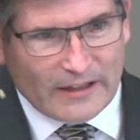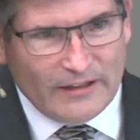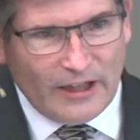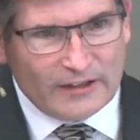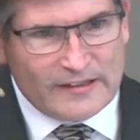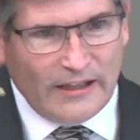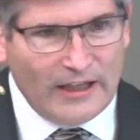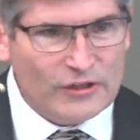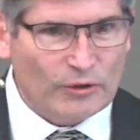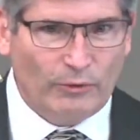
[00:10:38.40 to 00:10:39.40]
young
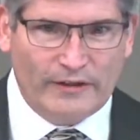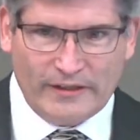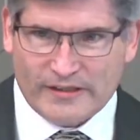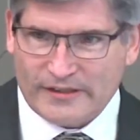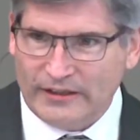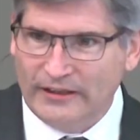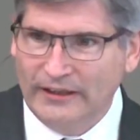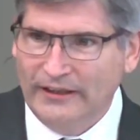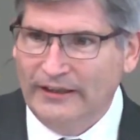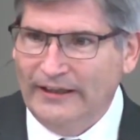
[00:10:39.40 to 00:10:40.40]
teenager with us and
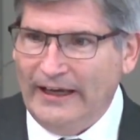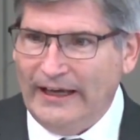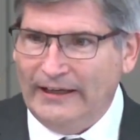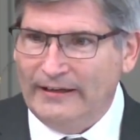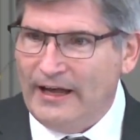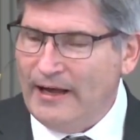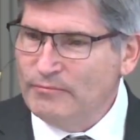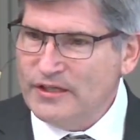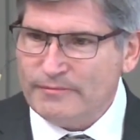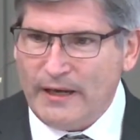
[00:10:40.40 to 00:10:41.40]
and uh,
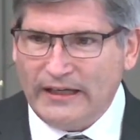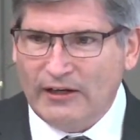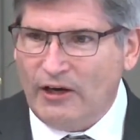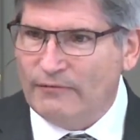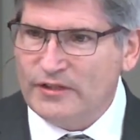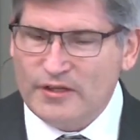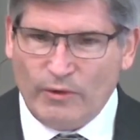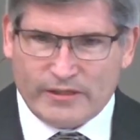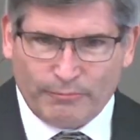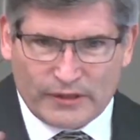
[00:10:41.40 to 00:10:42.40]
just making conversation. She
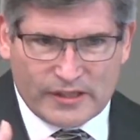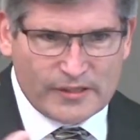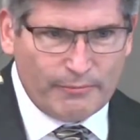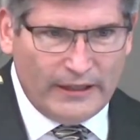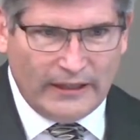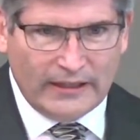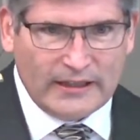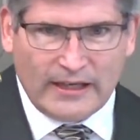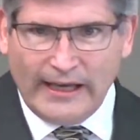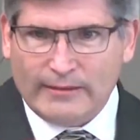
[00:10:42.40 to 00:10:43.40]
wasn't participating in the
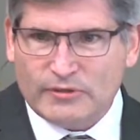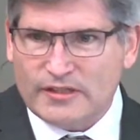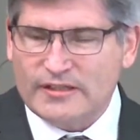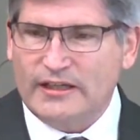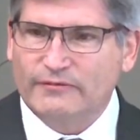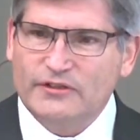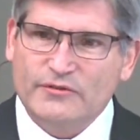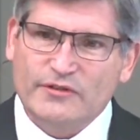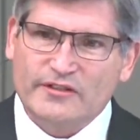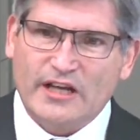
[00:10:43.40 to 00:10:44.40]
games and stuff, and she
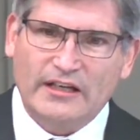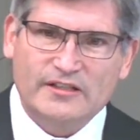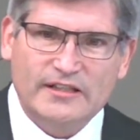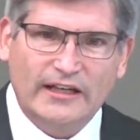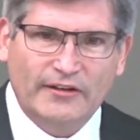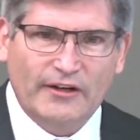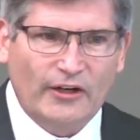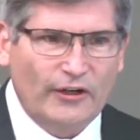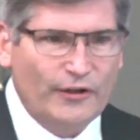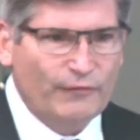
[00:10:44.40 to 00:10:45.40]
was just kind of standing there,
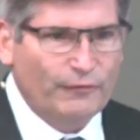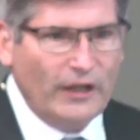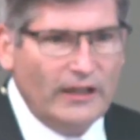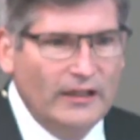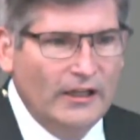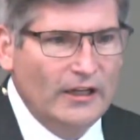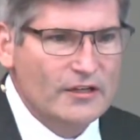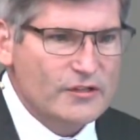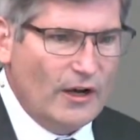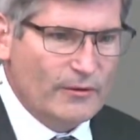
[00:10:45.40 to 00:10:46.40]
her and her friend.
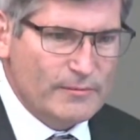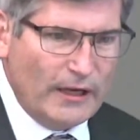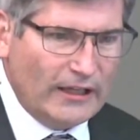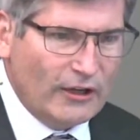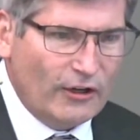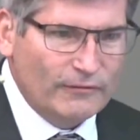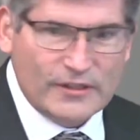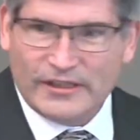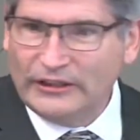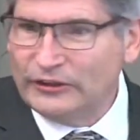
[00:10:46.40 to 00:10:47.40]
So I was making
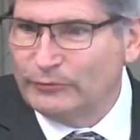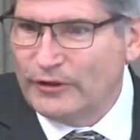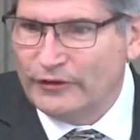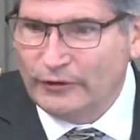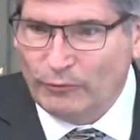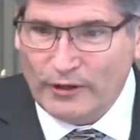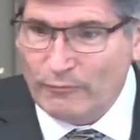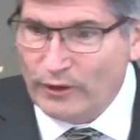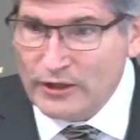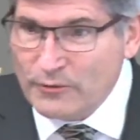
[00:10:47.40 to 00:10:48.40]
conversation with her, and one,
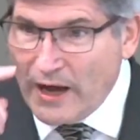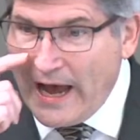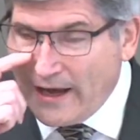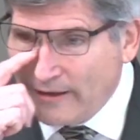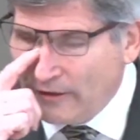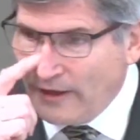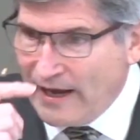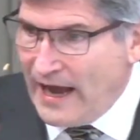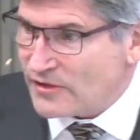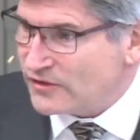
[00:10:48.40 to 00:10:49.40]
what do you at? You know, I
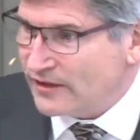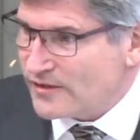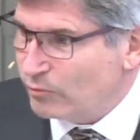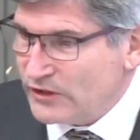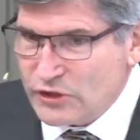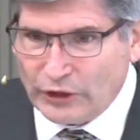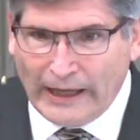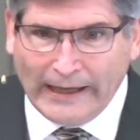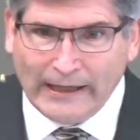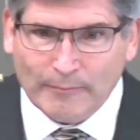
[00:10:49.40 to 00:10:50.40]
asked her. I said, "What's your
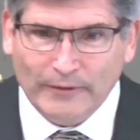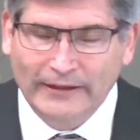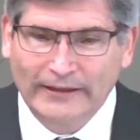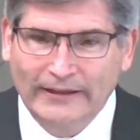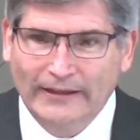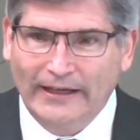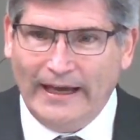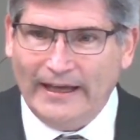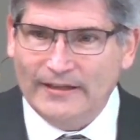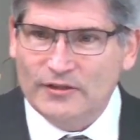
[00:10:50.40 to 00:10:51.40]
name?"
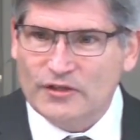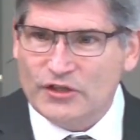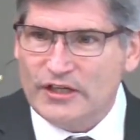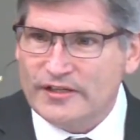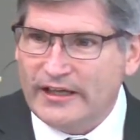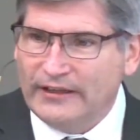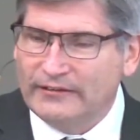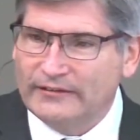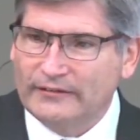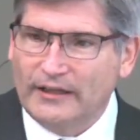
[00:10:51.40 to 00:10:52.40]
And she said,
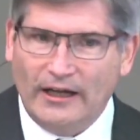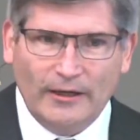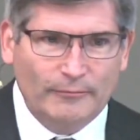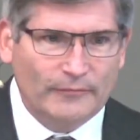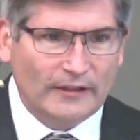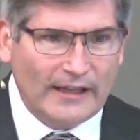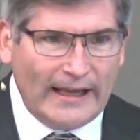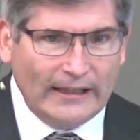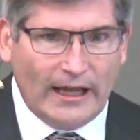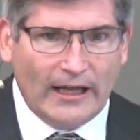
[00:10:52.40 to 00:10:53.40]
um,
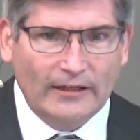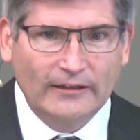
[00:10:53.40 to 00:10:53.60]
"Layla."